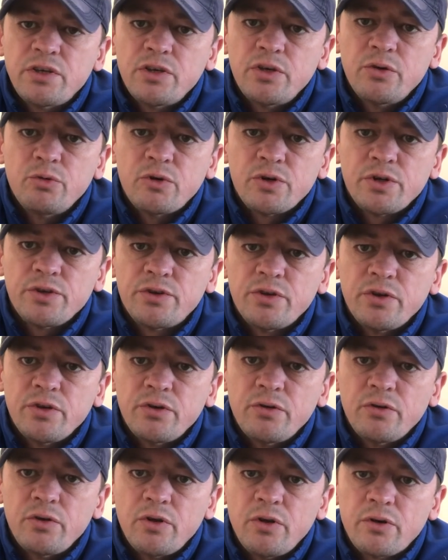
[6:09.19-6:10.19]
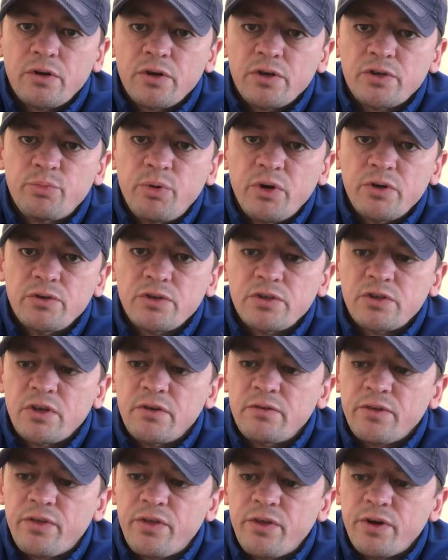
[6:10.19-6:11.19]
and you want to do long exposures
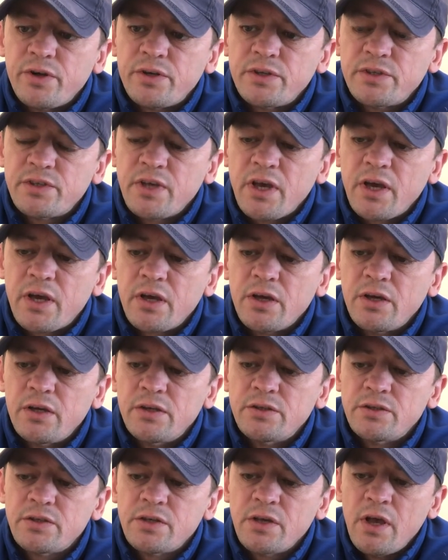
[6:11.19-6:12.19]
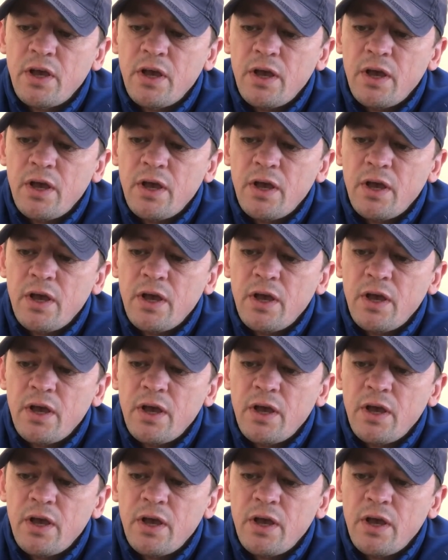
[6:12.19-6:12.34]
over 30 seconds,